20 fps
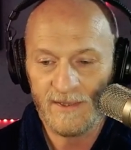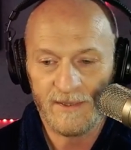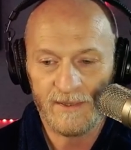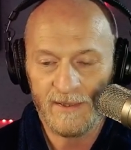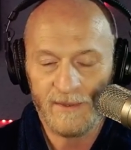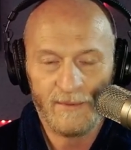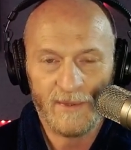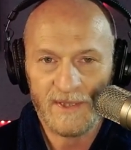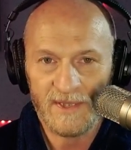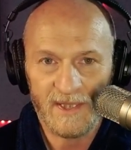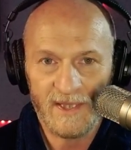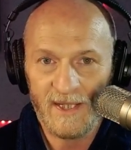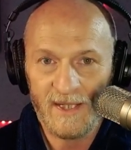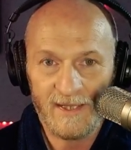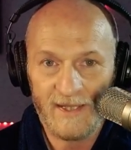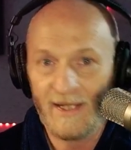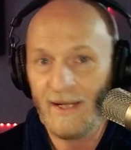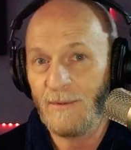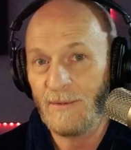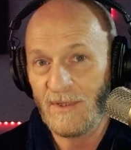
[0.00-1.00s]
so it wasn't
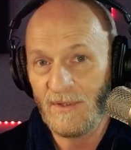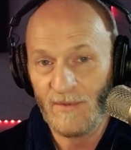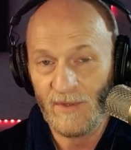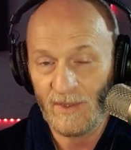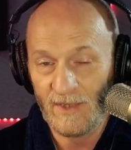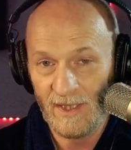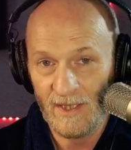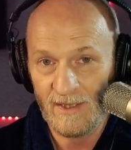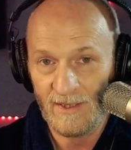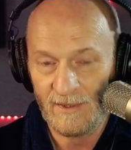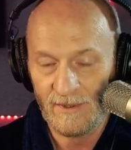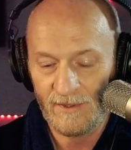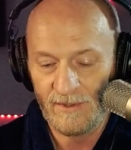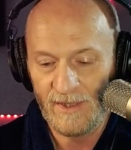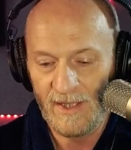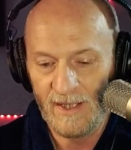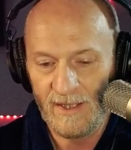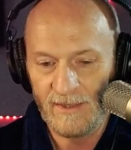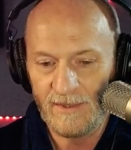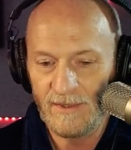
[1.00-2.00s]
anything I was ever going to
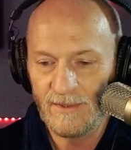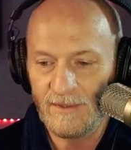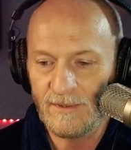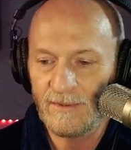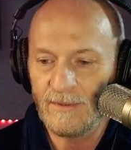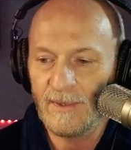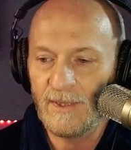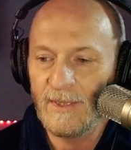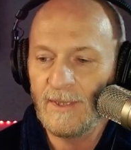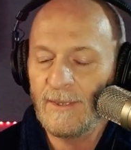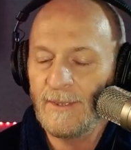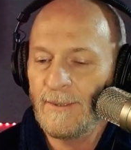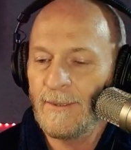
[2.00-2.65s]
learn how to do.